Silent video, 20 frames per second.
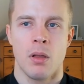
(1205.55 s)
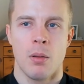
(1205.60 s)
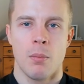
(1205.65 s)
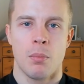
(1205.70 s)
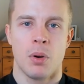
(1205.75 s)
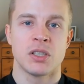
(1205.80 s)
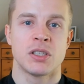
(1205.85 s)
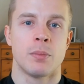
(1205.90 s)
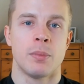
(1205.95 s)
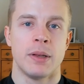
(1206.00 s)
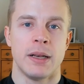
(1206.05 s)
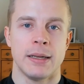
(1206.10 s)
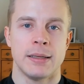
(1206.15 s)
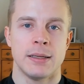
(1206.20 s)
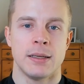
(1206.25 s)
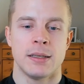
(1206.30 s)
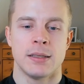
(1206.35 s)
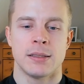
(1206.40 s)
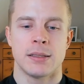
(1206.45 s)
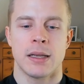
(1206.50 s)

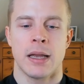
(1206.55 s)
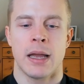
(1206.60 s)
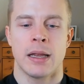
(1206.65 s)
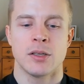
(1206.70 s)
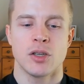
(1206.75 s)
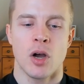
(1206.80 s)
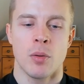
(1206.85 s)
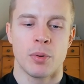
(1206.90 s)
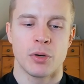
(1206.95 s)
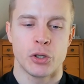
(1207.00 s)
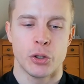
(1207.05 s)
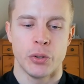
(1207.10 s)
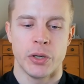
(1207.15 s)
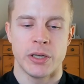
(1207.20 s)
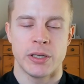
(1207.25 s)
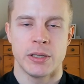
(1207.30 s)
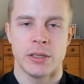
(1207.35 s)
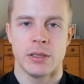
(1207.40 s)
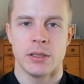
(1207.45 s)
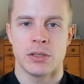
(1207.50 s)
possibilities and
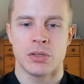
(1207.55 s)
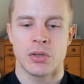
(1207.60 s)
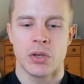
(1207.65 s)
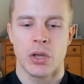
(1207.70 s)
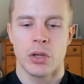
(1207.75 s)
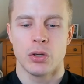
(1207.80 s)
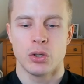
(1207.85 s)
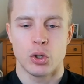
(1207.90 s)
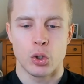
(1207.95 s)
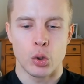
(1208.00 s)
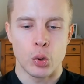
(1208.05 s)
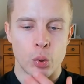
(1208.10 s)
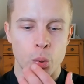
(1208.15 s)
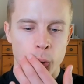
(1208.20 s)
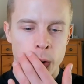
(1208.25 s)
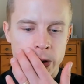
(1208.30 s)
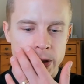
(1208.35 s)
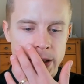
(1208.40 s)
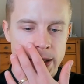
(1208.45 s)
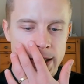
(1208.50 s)
opportunities
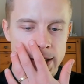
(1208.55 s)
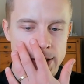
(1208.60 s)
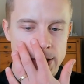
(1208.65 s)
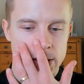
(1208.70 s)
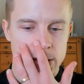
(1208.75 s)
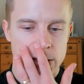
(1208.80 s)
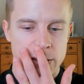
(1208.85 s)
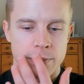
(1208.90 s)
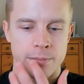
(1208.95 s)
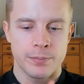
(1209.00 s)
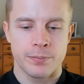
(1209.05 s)
to eat,